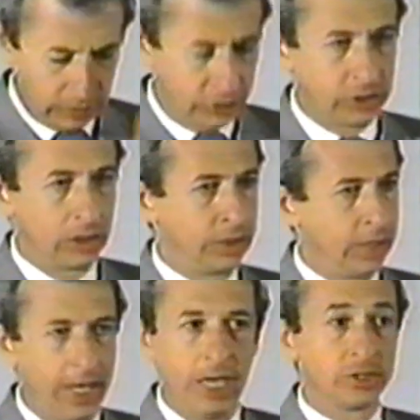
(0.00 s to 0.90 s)
still in
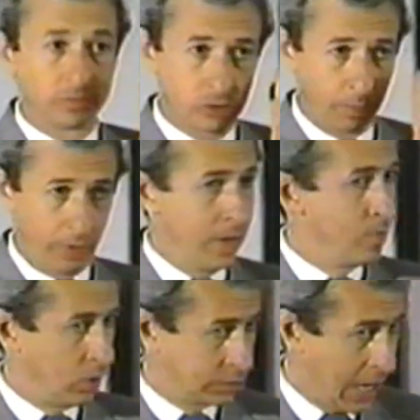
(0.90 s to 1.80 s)
the age of
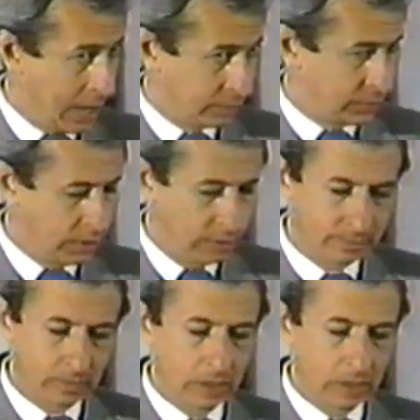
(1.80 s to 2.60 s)
supreme autocracy